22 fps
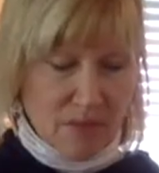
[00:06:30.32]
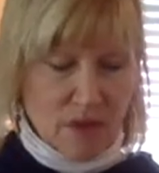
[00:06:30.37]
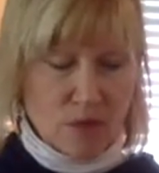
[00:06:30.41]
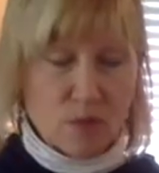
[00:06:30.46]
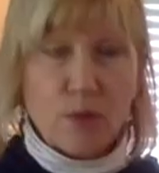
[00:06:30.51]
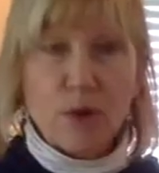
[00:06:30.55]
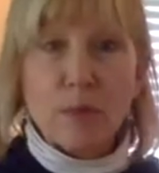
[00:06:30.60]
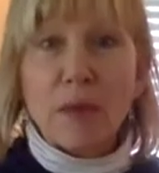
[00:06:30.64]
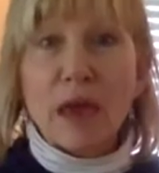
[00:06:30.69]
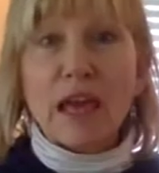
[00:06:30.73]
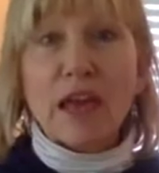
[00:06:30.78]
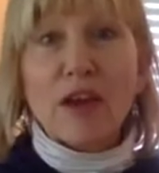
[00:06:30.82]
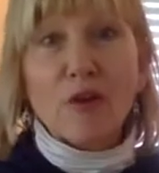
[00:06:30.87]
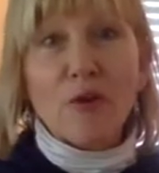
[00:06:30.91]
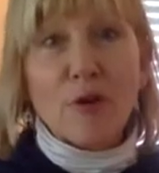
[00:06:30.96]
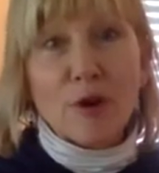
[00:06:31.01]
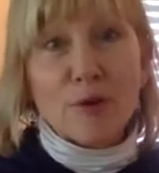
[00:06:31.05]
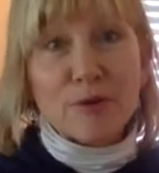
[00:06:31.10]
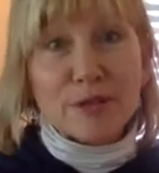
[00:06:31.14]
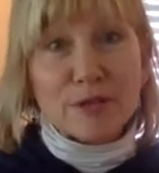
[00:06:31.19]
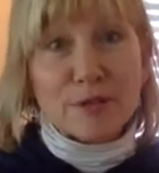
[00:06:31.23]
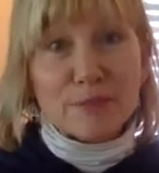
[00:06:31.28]
We make
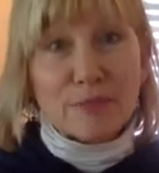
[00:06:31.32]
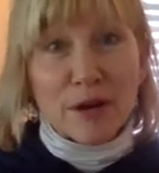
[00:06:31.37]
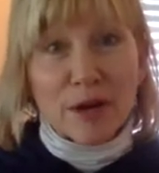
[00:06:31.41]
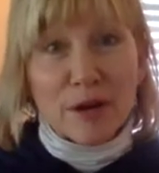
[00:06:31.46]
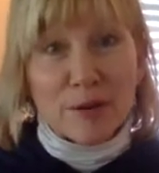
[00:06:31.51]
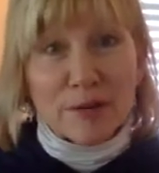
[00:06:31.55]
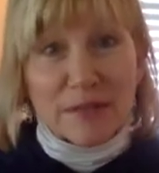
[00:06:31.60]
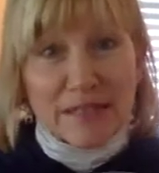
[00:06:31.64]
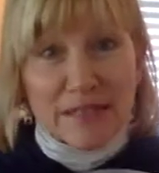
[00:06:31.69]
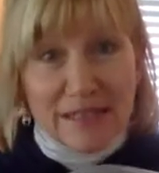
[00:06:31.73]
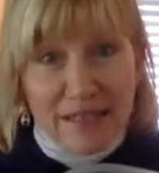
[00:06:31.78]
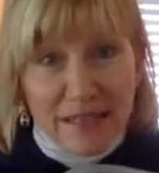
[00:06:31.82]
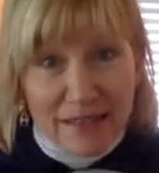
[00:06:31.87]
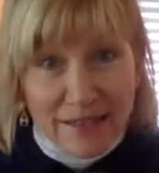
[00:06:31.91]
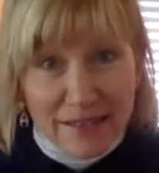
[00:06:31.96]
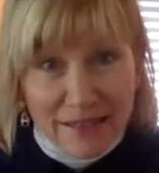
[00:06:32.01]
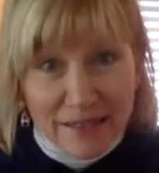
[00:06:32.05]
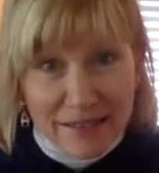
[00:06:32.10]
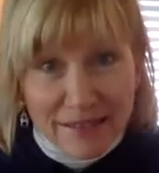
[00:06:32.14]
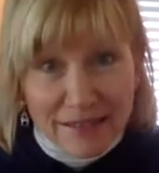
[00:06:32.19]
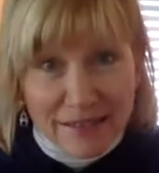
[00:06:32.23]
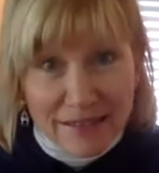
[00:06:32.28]
our own sprouts,
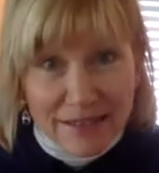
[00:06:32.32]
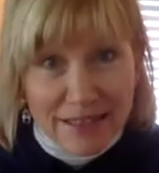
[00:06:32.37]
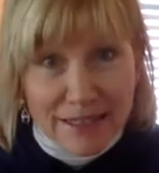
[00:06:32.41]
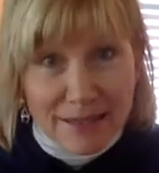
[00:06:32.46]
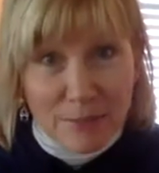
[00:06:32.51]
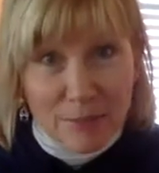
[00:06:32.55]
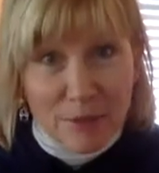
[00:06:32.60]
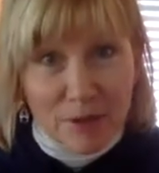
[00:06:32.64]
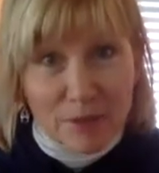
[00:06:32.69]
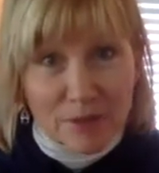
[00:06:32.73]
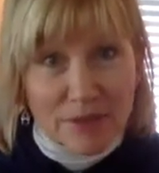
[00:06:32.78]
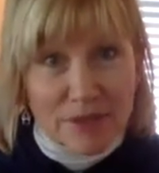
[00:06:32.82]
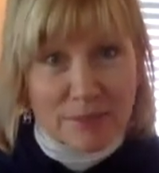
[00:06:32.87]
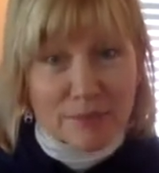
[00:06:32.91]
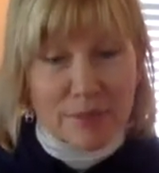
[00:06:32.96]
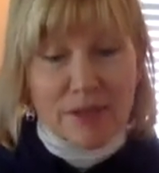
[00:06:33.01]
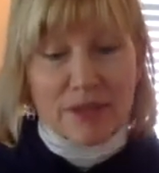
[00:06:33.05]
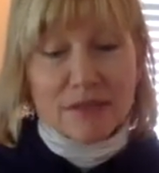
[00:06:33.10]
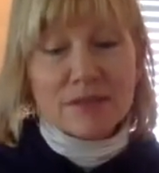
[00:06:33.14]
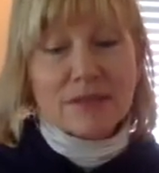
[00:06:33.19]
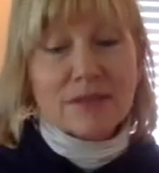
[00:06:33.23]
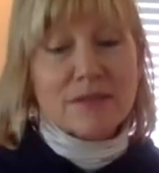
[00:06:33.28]
and there are some of our own
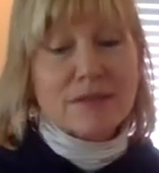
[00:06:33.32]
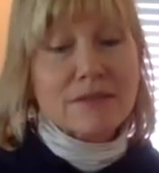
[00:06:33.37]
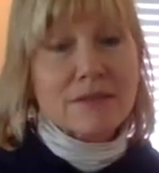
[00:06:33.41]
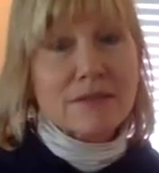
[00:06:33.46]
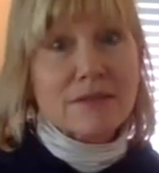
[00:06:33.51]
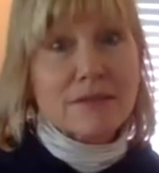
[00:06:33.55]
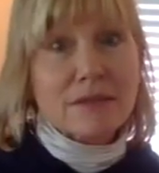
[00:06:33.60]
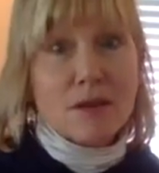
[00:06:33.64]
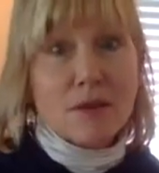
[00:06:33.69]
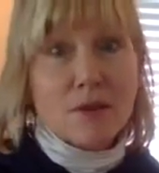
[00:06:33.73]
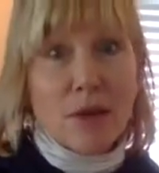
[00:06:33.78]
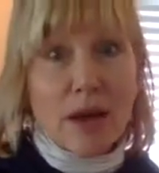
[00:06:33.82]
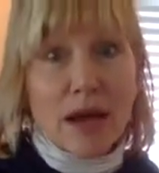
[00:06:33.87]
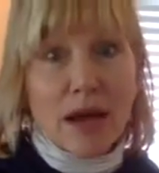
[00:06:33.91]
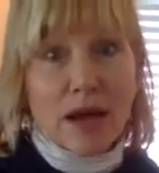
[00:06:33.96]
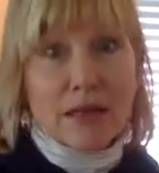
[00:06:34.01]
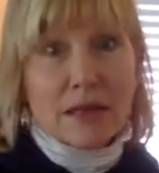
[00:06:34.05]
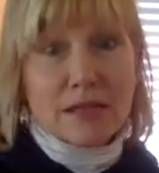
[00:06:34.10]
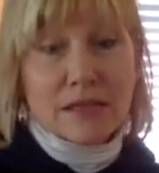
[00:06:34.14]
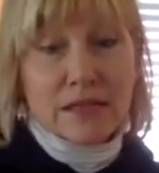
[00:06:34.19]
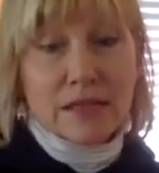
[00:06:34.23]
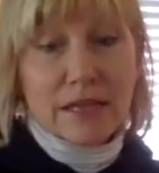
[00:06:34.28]
sprouts. So
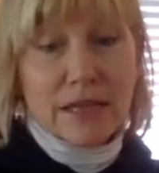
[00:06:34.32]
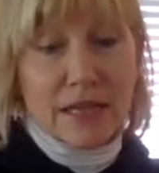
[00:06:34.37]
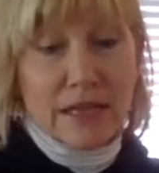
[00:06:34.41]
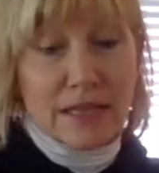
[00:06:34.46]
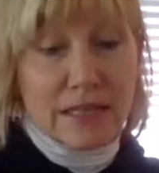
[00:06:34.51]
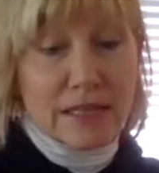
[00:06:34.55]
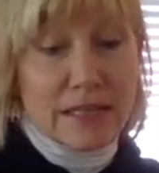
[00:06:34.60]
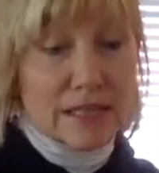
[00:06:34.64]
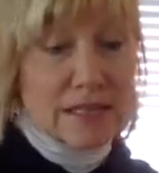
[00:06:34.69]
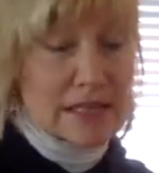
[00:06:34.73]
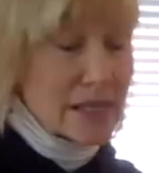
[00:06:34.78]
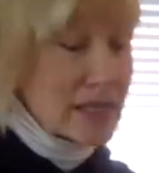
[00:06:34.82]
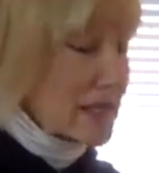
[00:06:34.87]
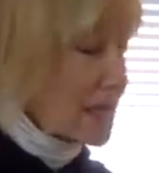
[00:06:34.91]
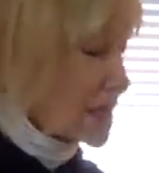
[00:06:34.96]
excellent.